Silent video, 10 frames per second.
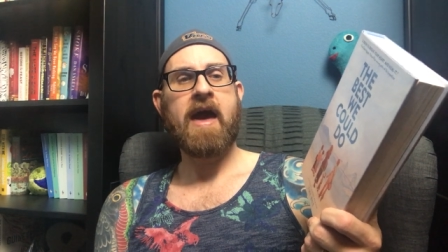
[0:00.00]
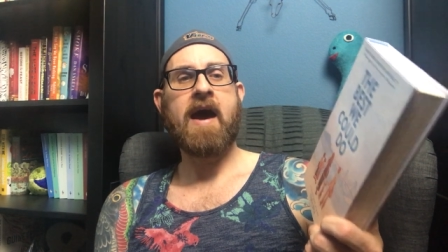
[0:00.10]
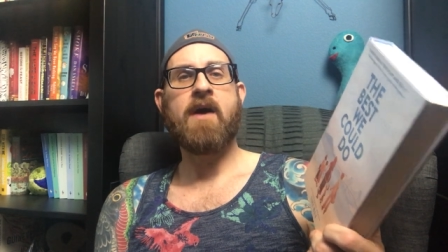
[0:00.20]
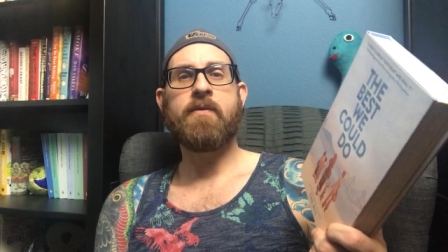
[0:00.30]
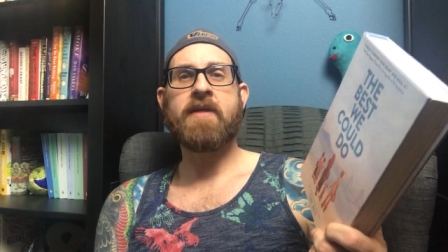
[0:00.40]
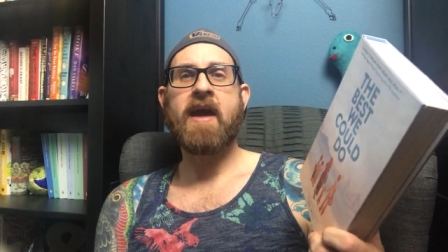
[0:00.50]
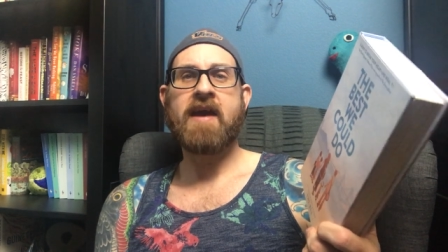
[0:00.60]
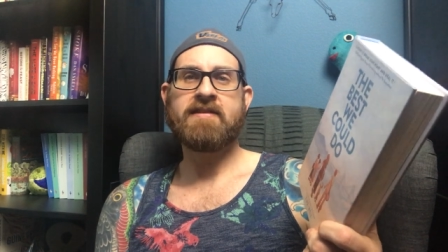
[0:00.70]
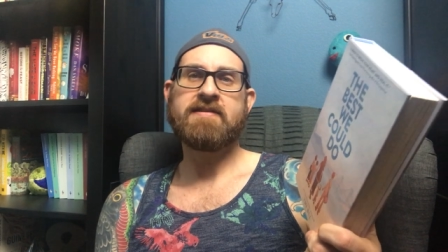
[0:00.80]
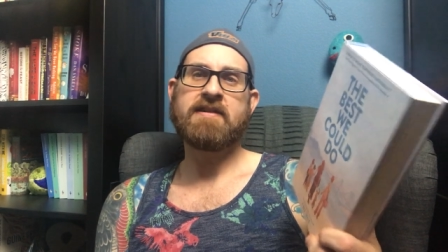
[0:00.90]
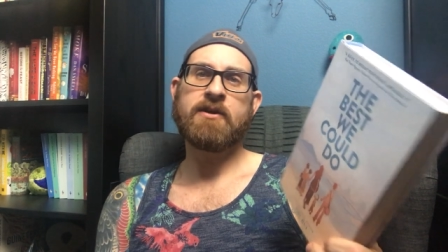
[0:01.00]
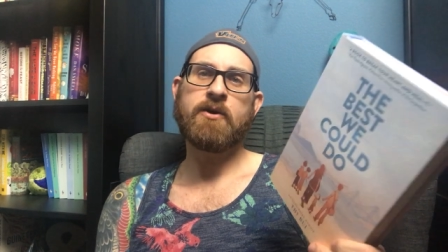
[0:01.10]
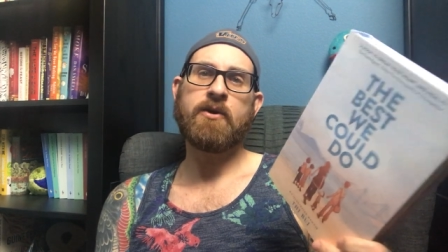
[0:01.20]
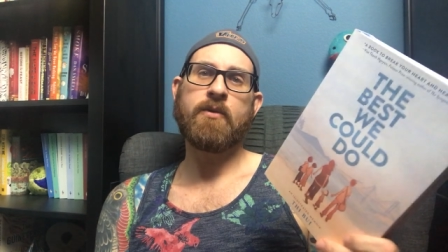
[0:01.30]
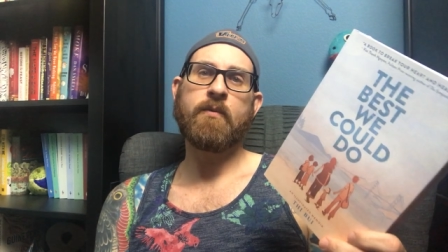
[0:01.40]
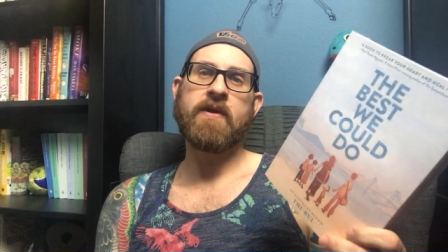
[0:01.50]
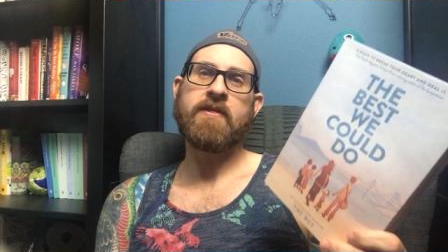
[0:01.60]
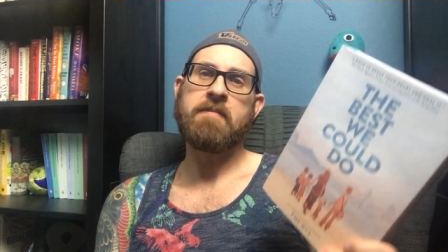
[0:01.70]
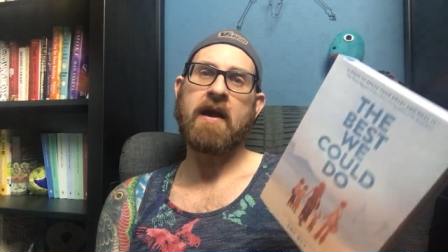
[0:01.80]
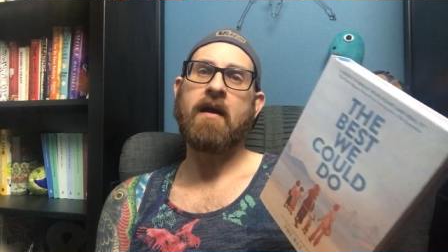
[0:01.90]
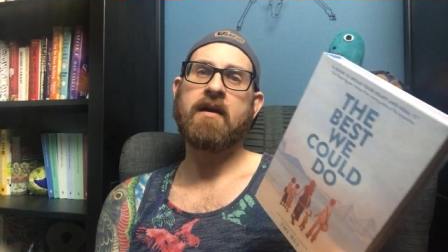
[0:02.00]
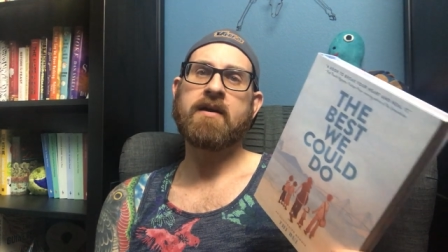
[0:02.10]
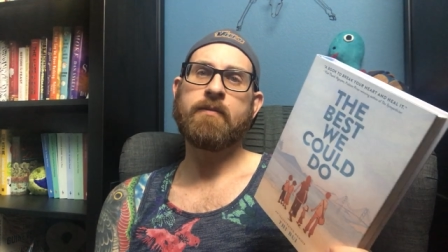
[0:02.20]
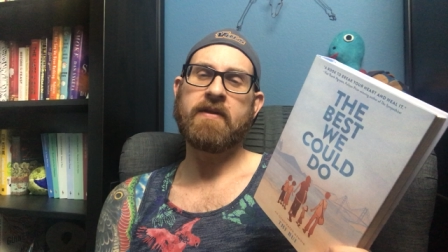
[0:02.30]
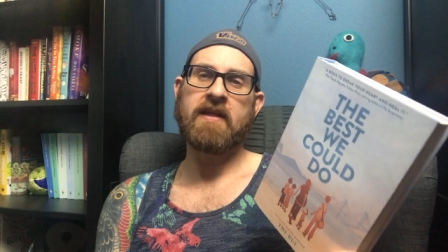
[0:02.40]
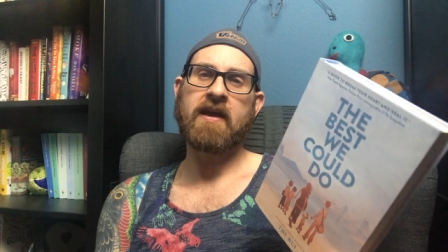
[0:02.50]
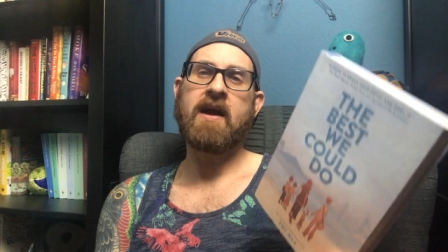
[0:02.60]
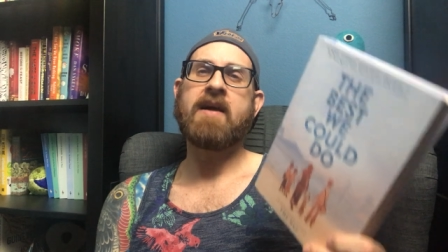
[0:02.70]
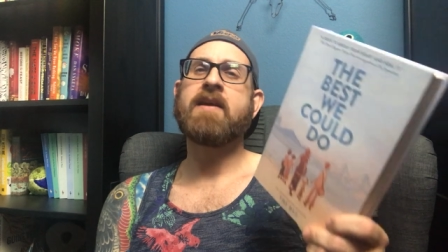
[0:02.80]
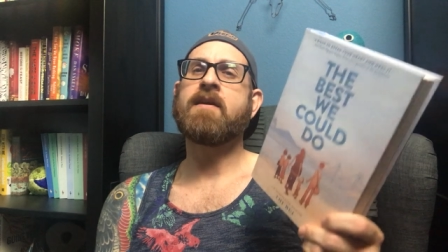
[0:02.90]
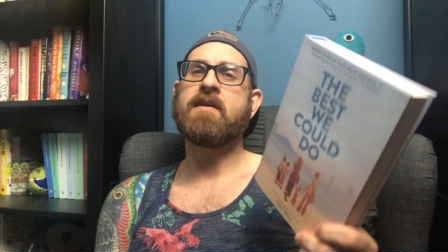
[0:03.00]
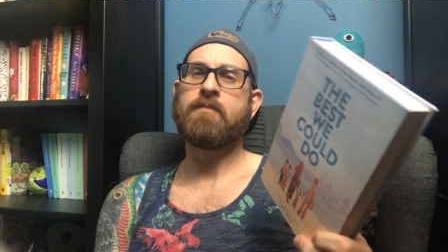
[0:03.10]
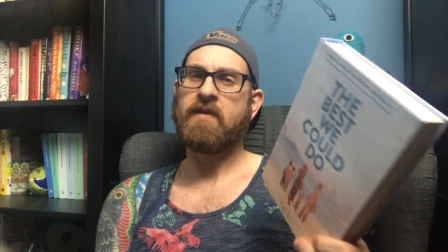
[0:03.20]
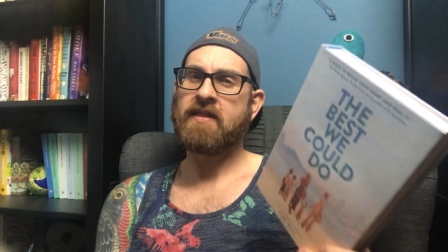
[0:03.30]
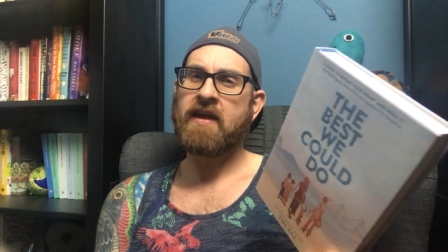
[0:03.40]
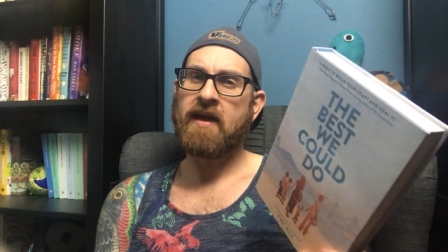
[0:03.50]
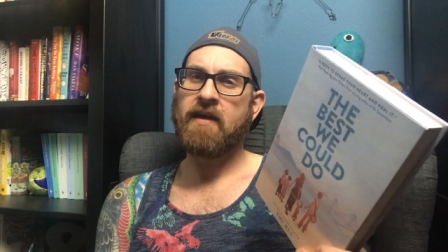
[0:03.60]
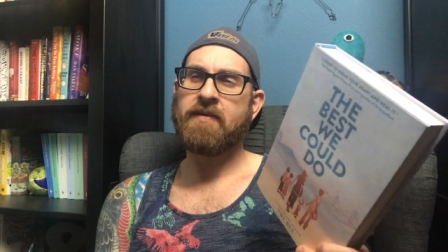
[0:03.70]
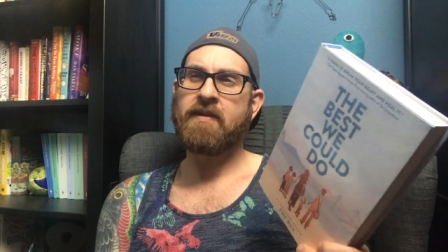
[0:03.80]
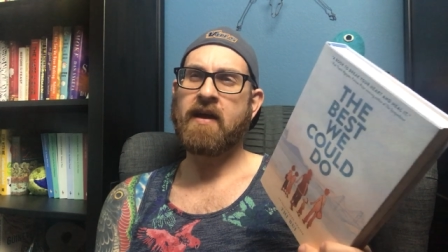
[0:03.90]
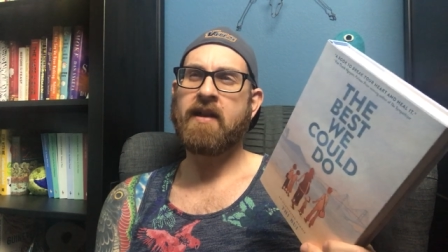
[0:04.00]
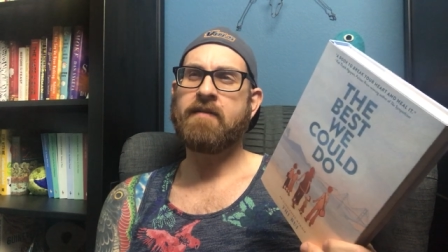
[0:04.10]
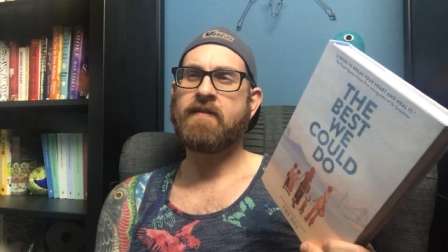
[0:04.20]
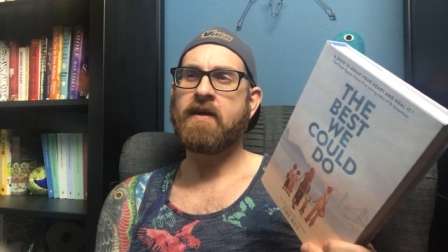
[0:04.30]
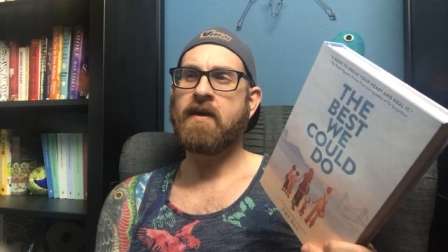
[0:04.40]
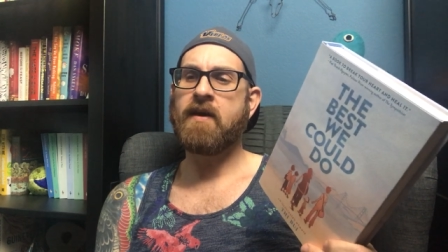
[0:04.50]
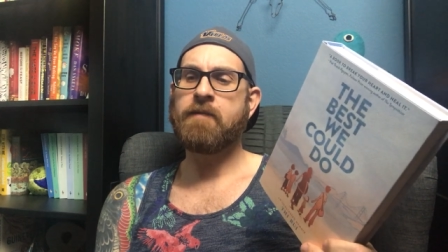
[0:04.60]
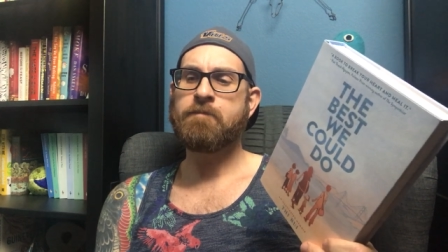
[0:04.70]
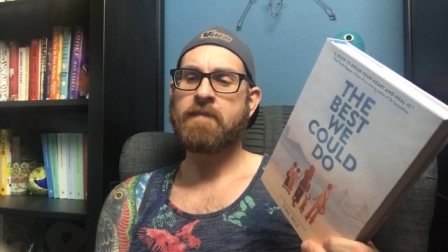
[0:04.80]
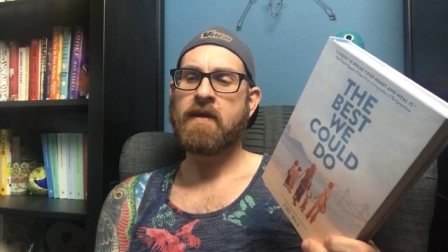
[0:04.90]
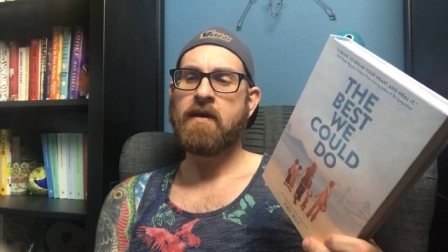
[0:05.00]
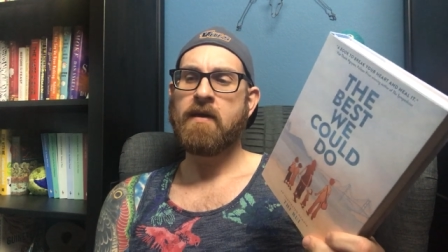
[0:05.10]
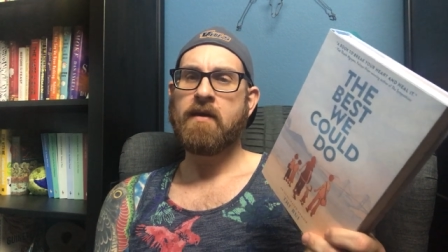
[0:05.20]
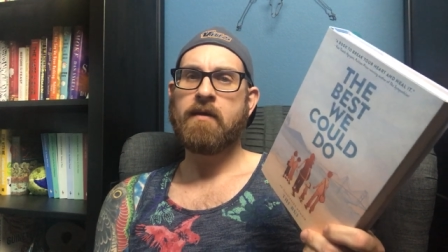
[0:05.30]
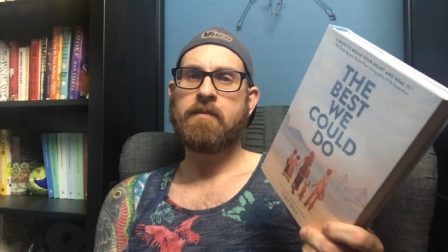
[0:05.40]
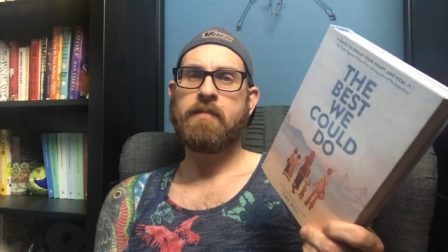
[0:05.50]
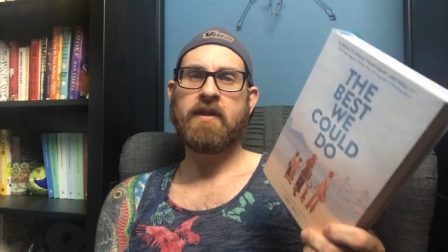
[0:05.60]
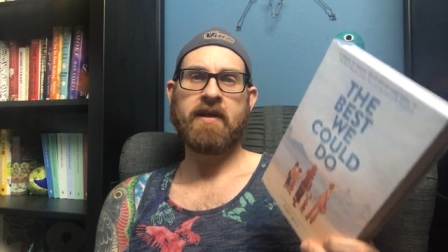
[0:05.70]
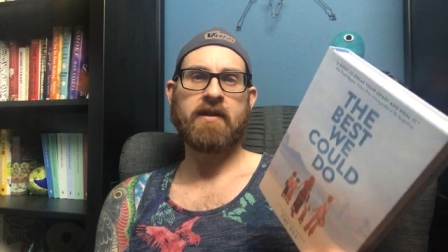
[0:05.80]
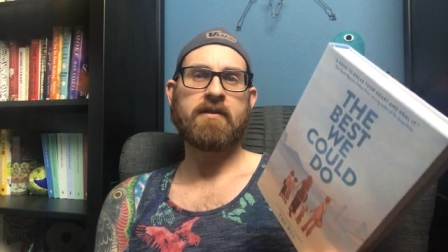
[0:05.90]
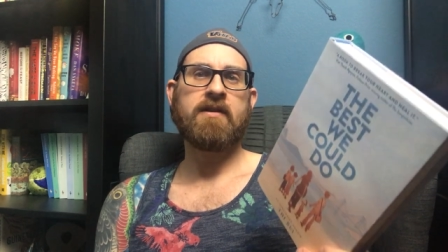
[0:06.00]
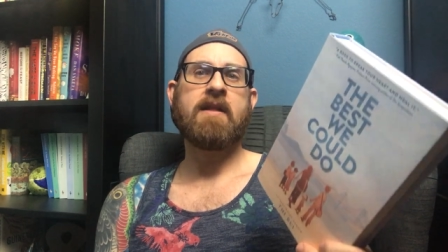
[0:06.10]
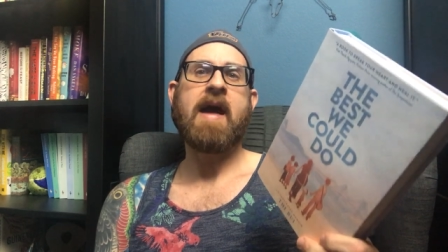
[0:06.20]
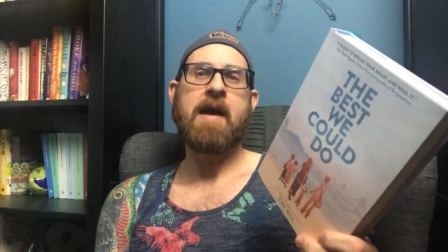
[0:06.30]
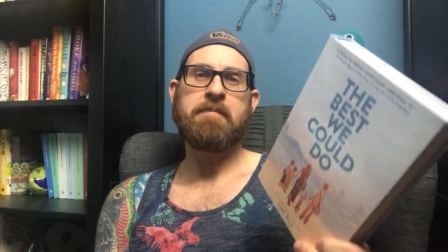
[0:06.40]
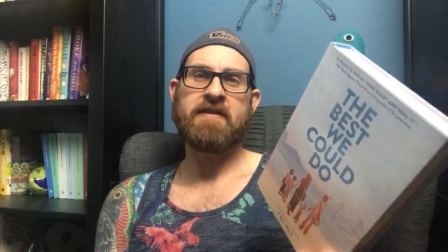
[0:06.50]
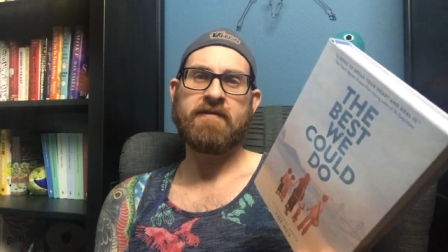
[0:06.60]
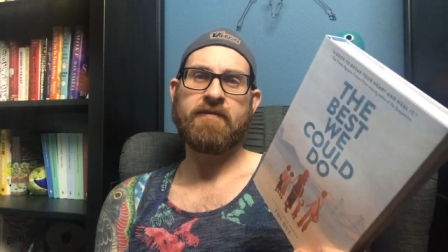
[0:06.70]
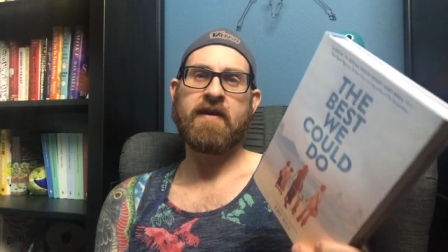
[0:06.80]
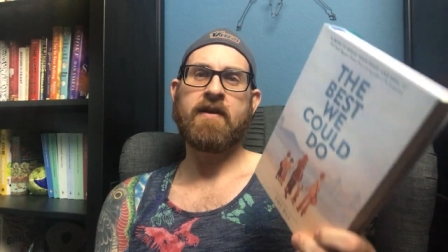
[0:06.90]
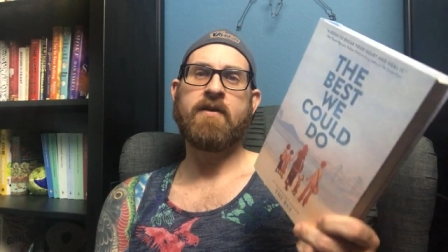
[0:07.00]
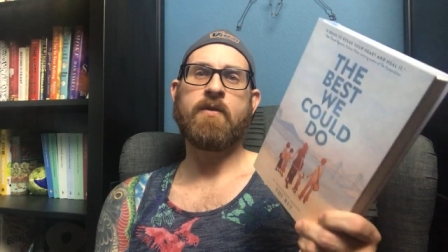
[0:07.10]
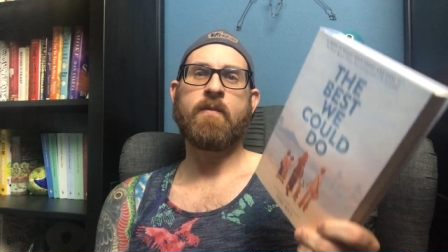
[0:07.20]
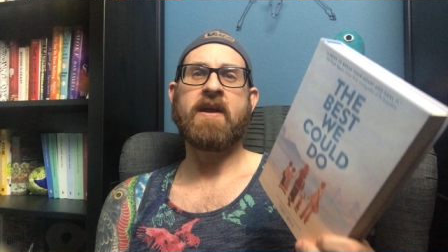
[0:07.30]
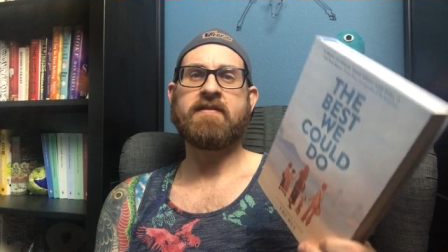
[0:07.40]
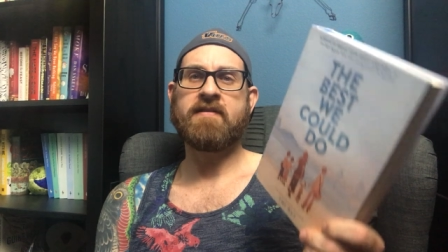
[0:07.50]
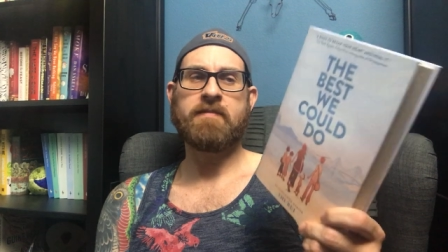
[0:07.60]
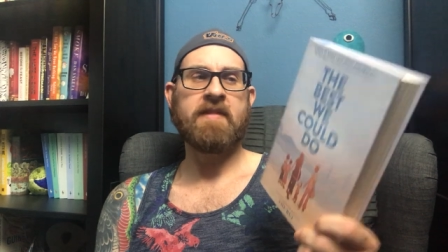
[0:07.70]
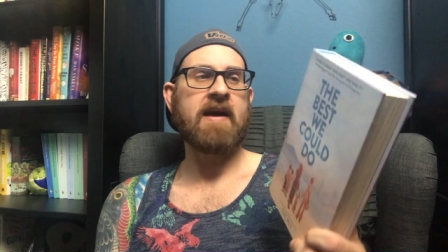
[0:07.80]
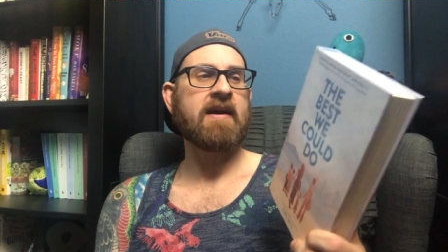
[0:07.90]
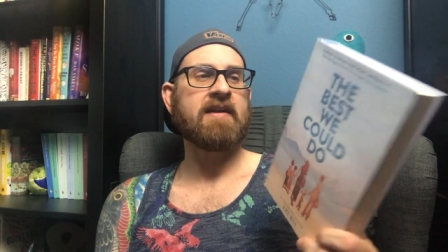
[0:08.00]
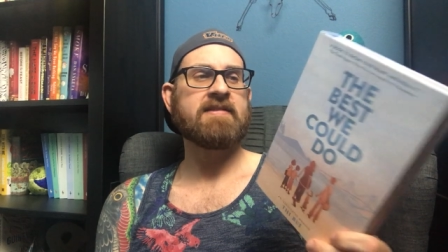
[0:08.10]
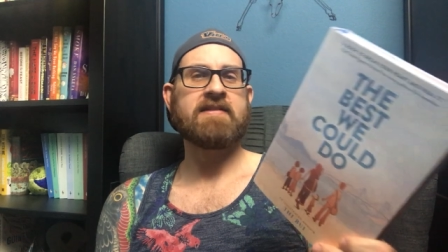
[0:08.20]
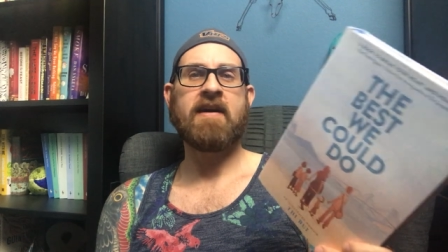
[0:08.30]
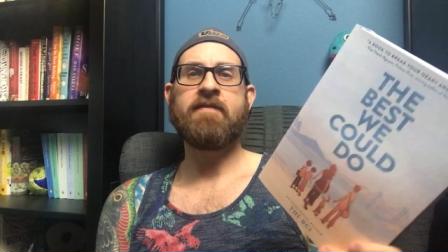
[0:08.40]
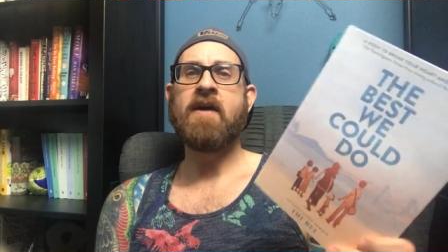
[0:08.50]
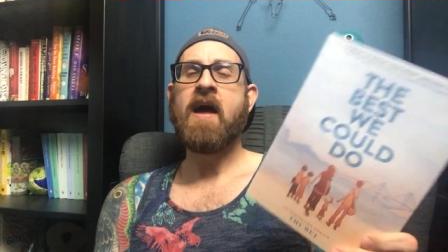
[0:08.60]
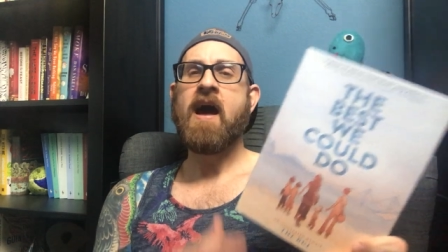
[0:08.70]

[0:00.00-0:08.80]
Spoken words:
how they had to deal with America when they got here and what they, the kind of the political atmosphere, the racism, that kind of stuff.